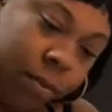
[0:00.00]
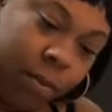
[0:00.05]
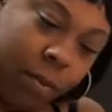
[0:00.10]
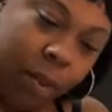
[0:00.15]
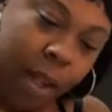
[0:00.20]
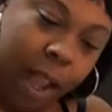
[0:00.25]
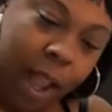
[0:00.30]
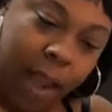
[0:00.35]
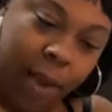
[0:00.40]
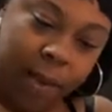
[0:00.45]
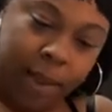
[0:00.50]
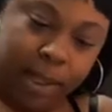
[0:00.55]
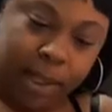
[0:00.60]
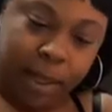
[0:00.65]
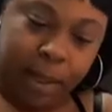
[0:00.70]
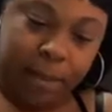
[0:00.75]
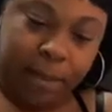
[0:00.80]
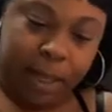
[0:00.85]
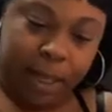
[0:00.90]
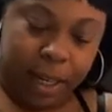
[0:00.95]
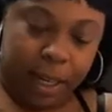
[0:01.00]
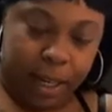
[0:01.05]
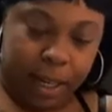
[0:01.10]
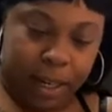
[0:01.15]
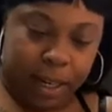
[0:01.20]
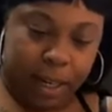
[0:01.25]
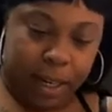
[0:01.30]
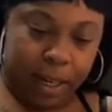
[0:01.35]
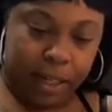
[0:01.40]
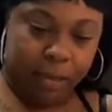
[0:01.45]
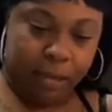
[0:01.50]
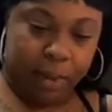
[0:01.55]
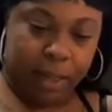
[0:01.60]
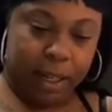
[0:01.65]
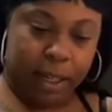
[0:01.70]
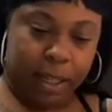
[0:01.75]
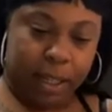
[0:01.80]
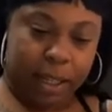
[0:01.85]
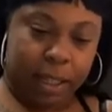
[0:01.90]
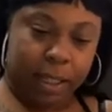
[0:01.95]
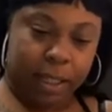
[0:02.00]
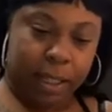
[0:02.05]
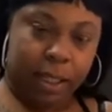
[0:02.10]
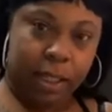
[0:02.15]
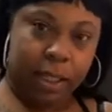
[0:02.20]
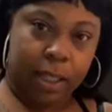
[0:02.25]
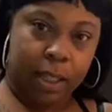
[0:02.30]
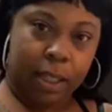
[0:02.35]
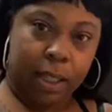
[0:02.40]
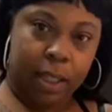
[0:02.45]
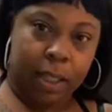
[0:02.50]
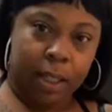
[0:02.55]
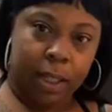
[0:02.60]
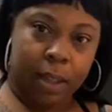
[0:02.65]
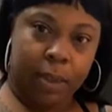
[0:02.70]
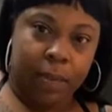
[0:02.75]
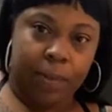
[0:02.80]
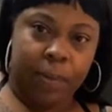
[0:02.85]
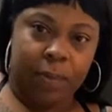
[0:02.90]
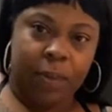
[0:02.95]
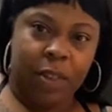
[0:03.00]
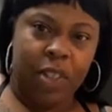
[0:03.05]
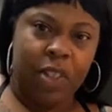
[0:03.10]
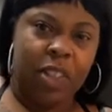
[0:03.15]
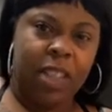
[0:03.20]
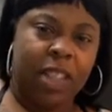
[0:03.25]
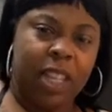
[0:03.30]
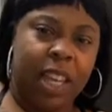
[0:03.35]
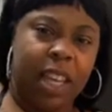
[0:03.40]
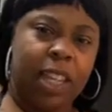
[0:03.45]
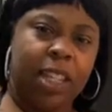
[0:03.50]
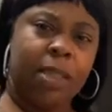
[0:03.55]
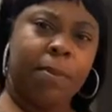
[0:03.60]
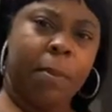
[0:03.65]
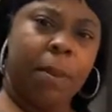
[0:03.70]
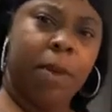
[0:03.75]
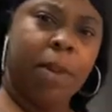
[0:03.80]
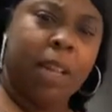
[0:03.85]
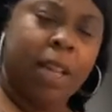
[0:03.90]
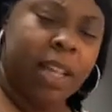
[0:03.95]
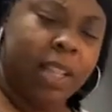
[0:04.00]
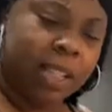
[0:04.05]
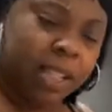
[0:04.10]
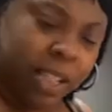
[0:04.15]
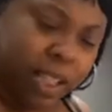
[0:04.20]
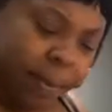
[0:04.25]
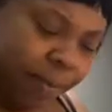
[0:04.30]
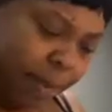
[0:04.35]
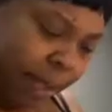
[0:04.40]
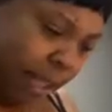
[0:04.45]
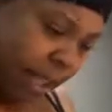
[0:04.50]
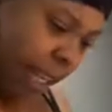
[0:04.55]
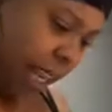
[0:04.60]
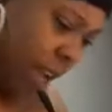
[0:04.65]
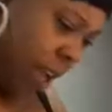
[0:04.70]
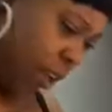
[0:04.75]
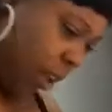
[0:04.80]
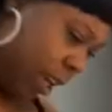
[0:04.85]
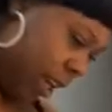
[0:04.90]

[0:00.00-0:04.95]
Oh, it's something in there. That's what it is. You see it's smoking because something down in